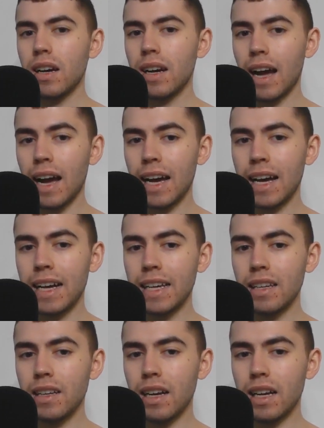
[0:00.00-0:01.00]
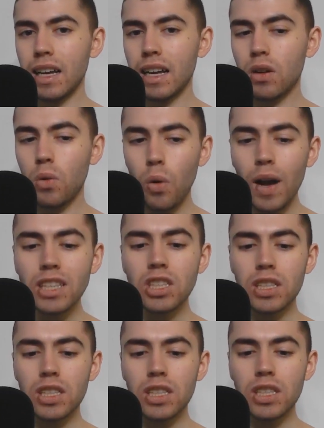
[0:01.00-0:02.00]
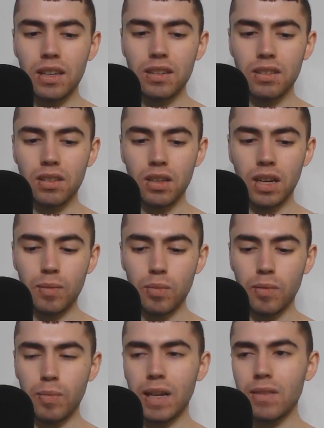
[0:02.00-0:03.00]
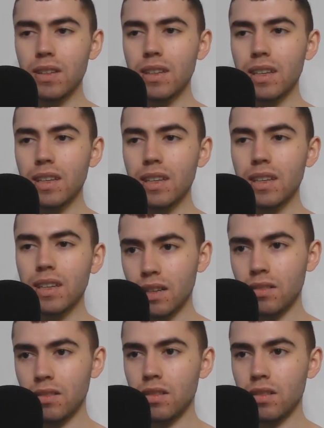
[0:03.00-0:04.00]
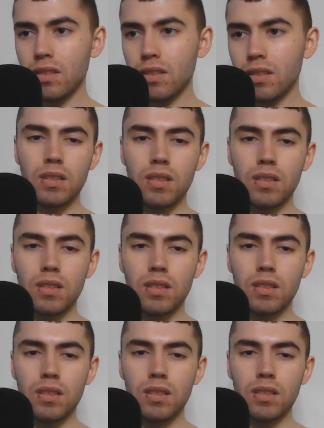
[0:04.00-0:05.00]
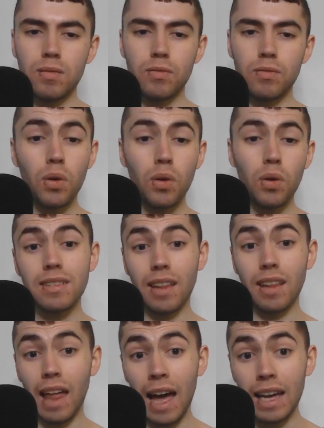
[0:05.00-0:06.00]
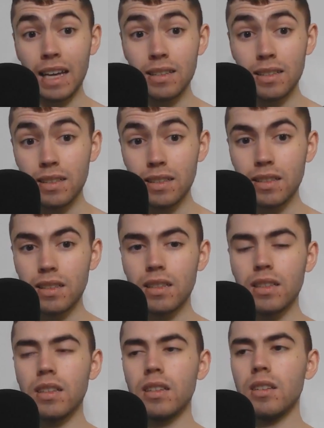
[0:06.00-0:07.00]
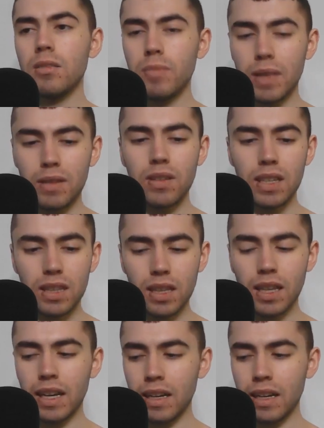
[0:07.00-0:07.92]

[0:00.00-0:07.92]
I question how this is going to operate, but I'm going to take the Lions. 14's a lot, but I'll take the Lions